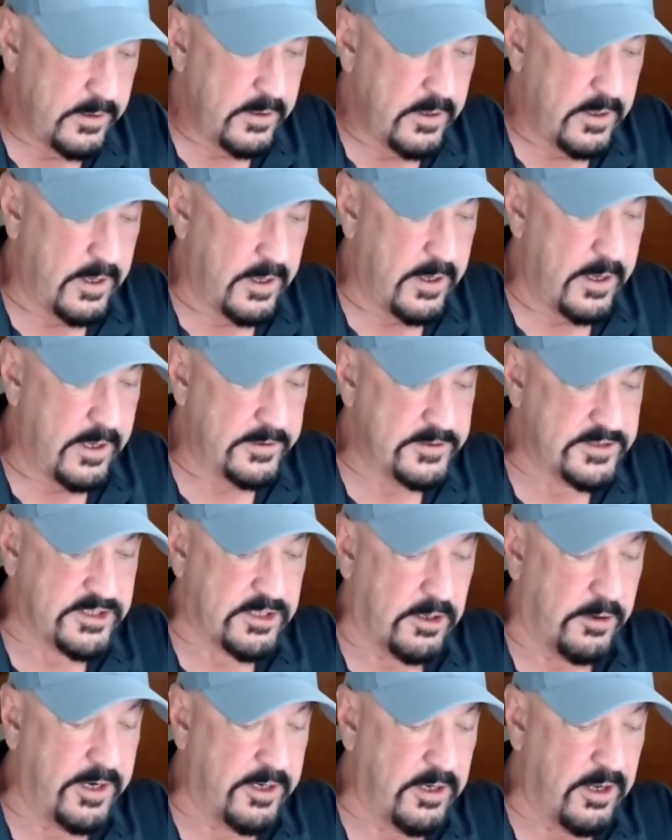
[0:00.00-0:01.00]
Uh,
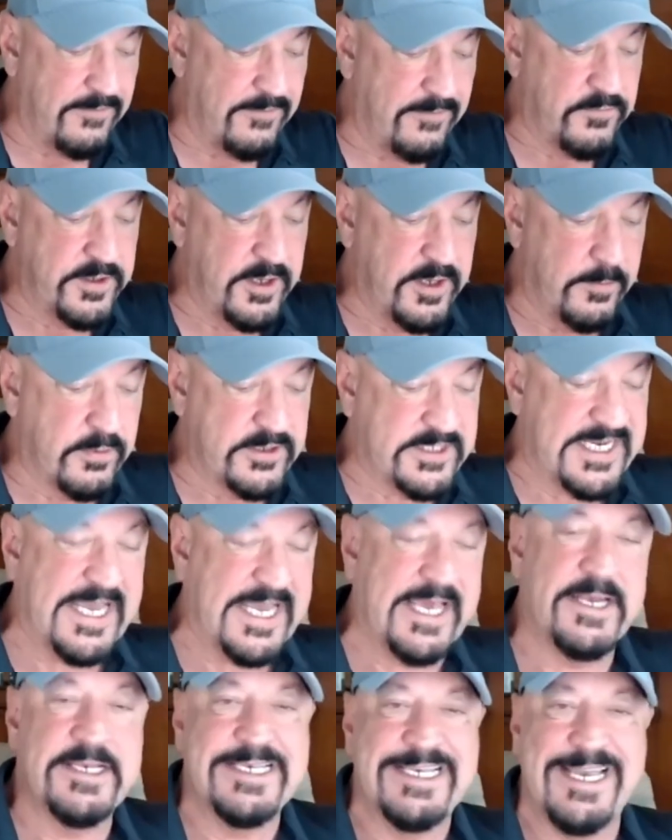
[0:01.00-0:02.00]
starting off with number
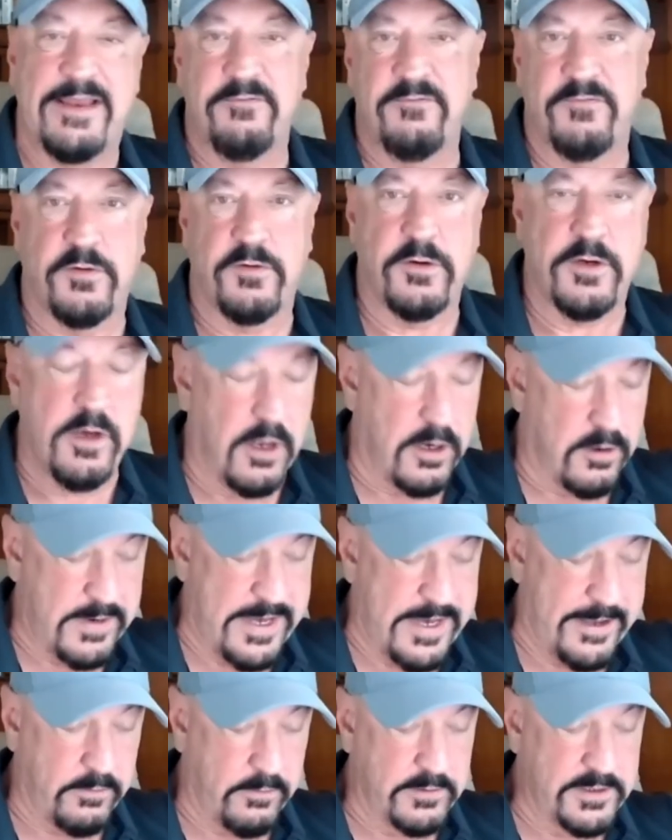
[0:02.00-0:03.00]
ten, Denver,
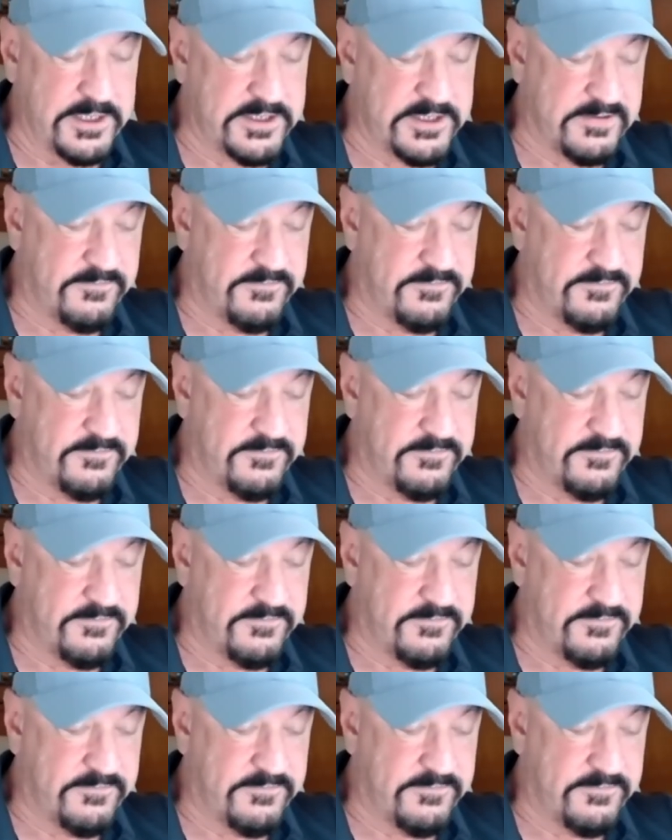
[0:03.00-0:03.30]
Colorado, least